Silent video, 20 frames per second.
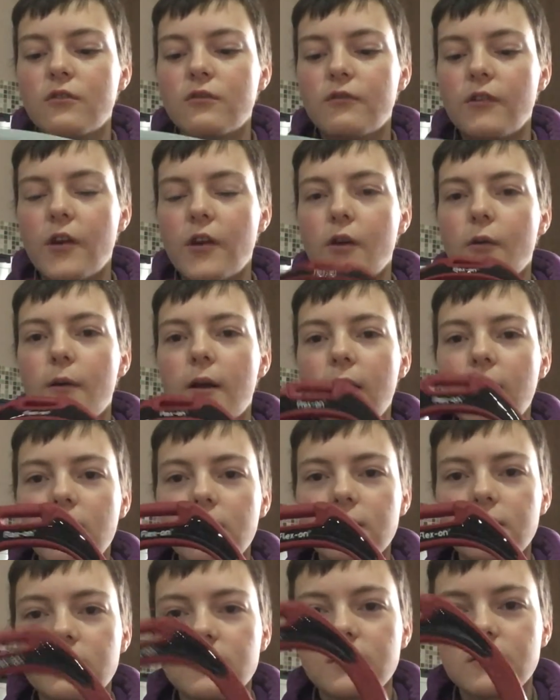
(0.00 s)
very well
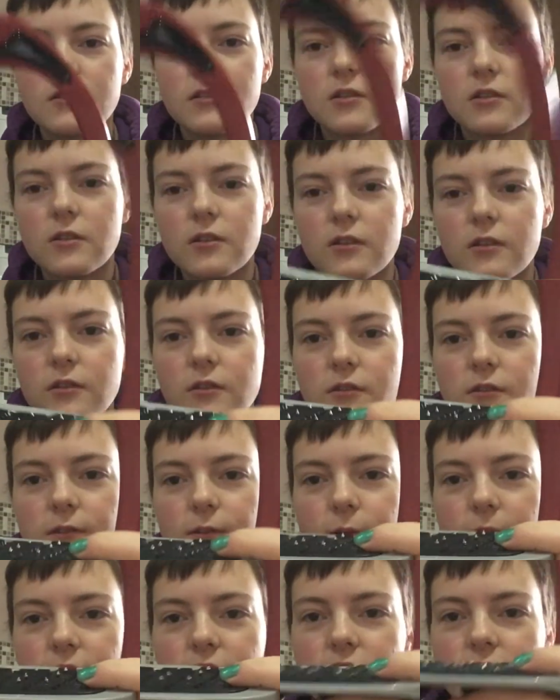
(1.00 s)

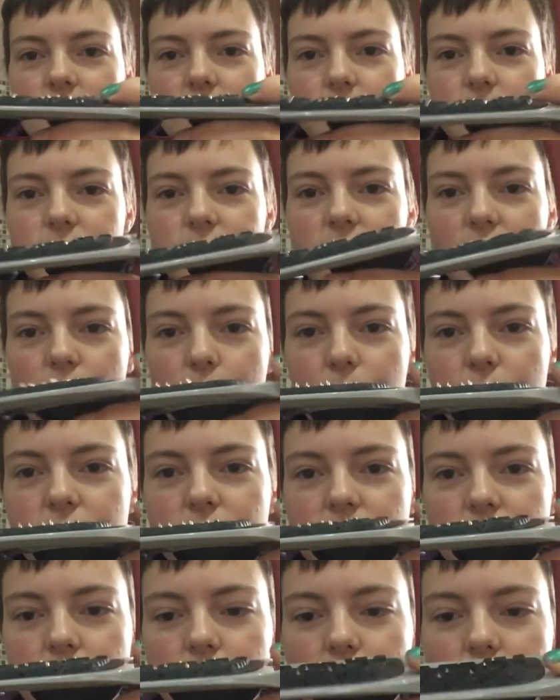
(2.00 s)
squish and absorb
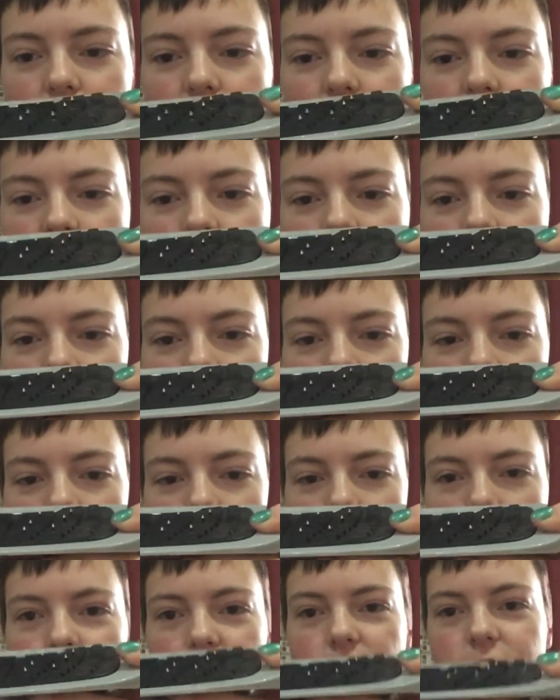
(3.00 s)
some
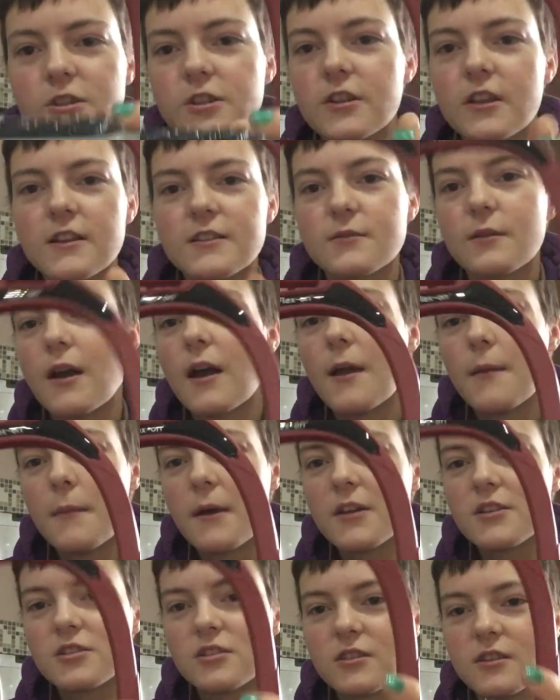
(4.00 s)
pressure. That's what I
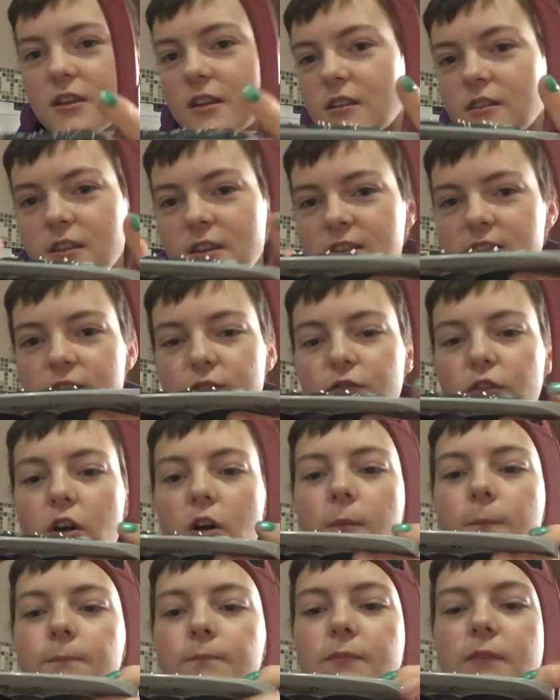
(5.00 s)
imagine that these are for.
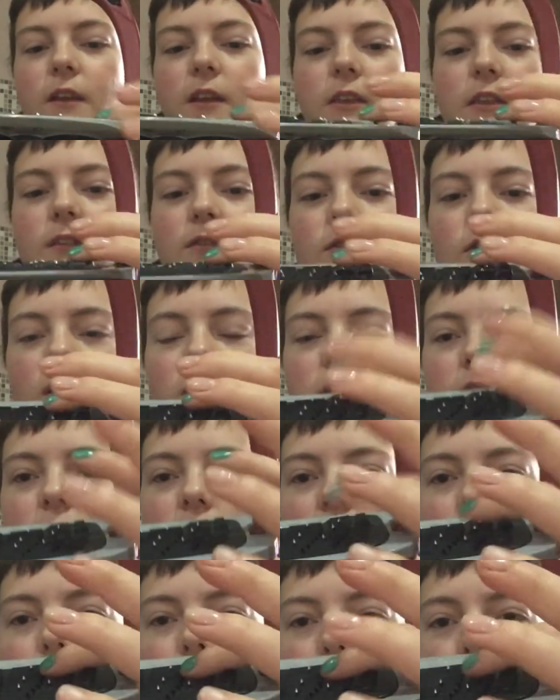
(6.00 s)
And they've got the
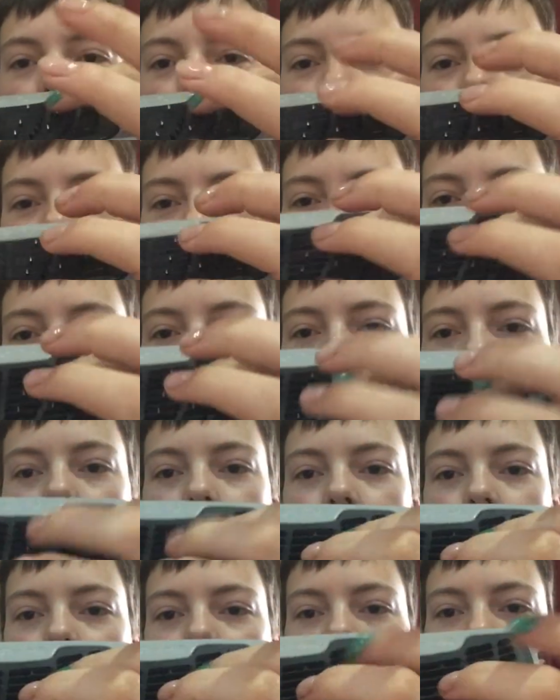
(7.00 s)
little points
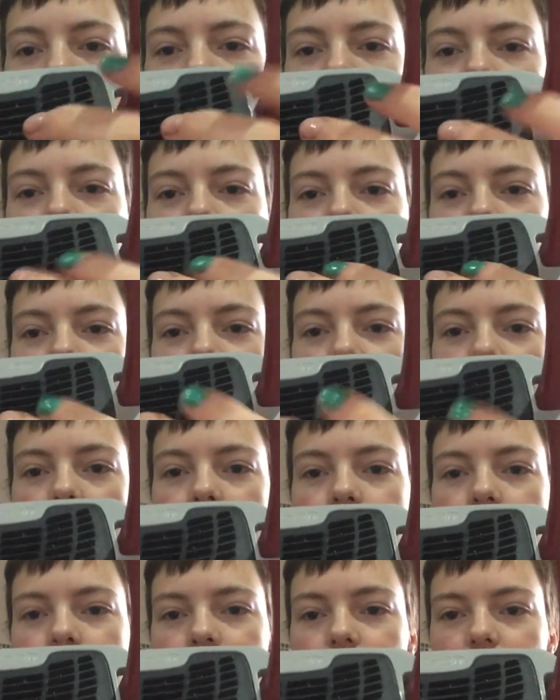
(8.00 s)
in.
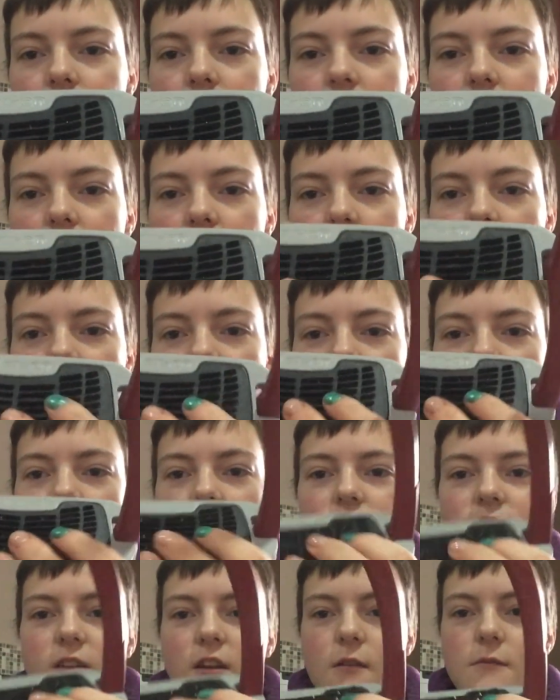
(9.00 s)
So some
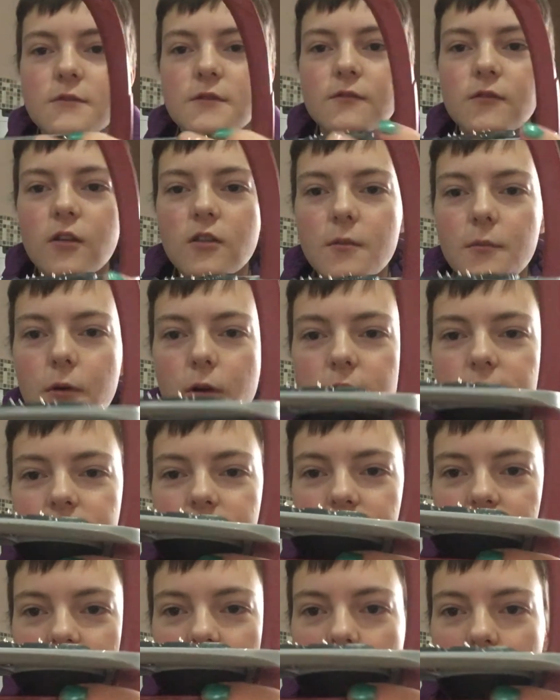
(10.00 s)
other stirrups have got the points
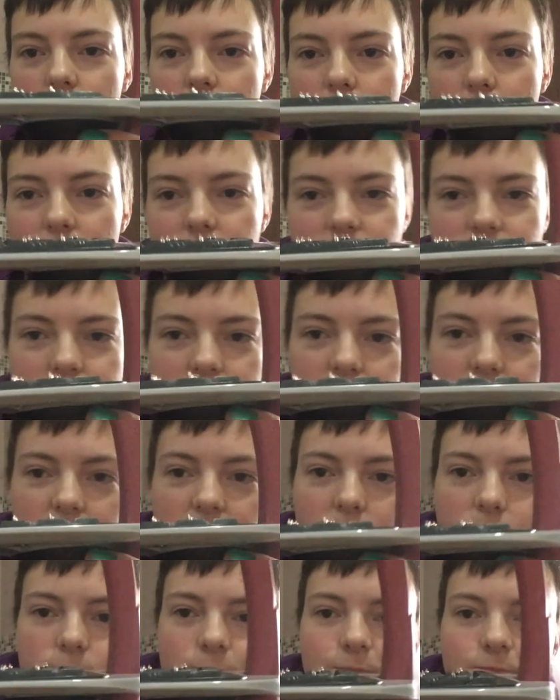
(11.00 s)
in to hold them onto your
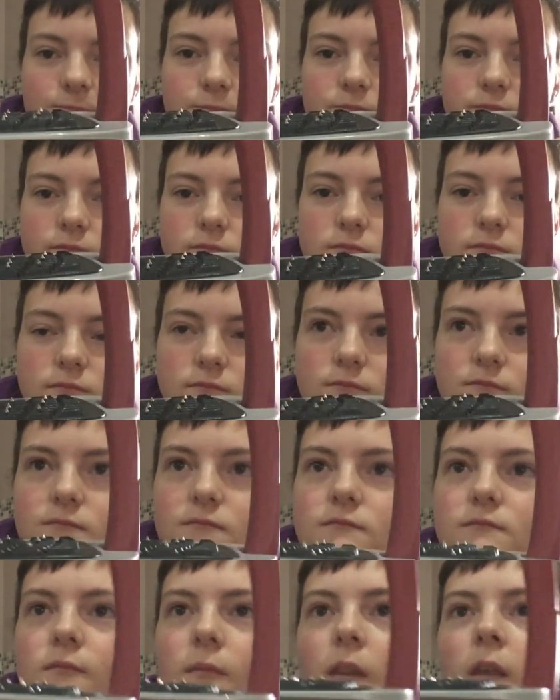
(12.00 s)
feet,
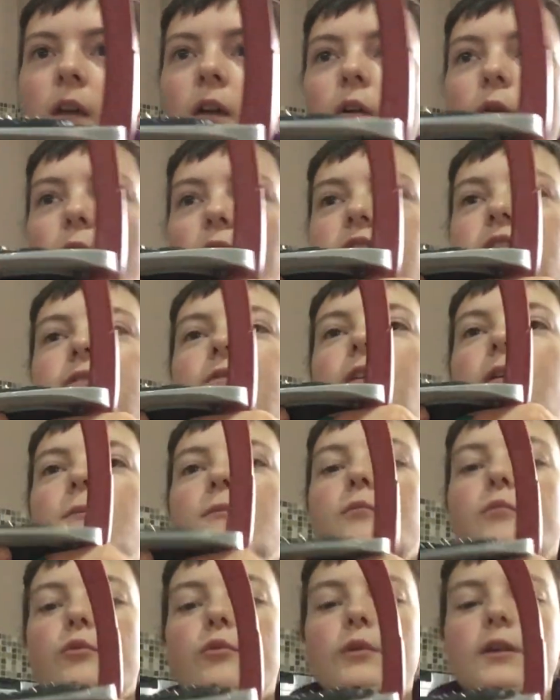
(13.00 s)
which I
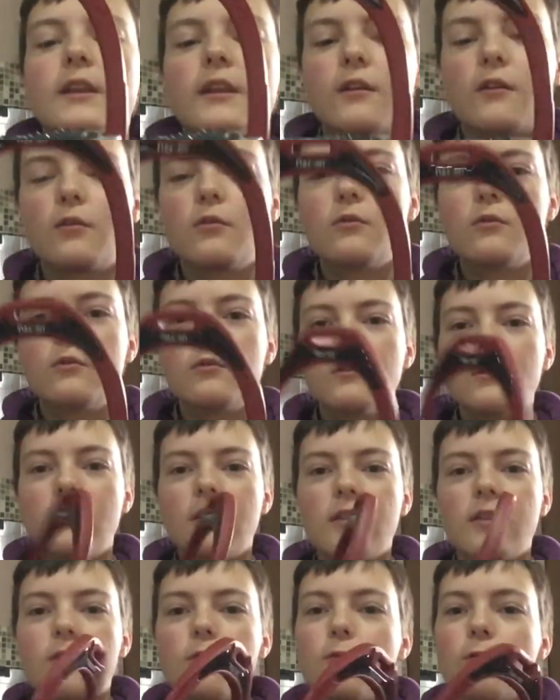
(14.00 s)
found pretty cool.
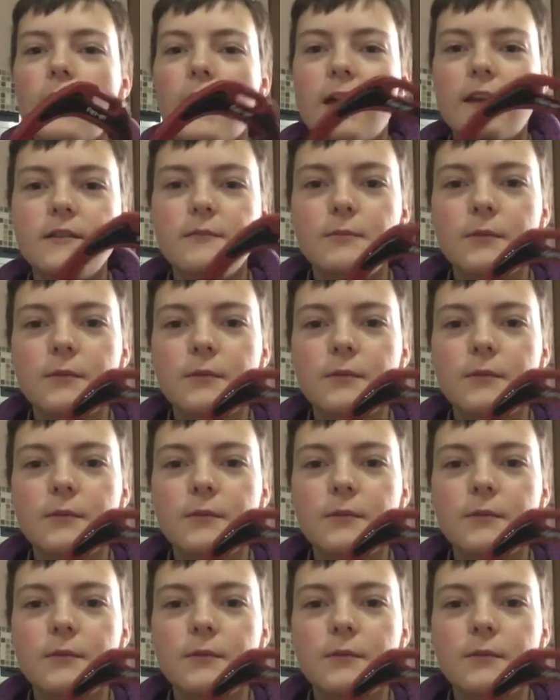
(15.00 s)
And the red,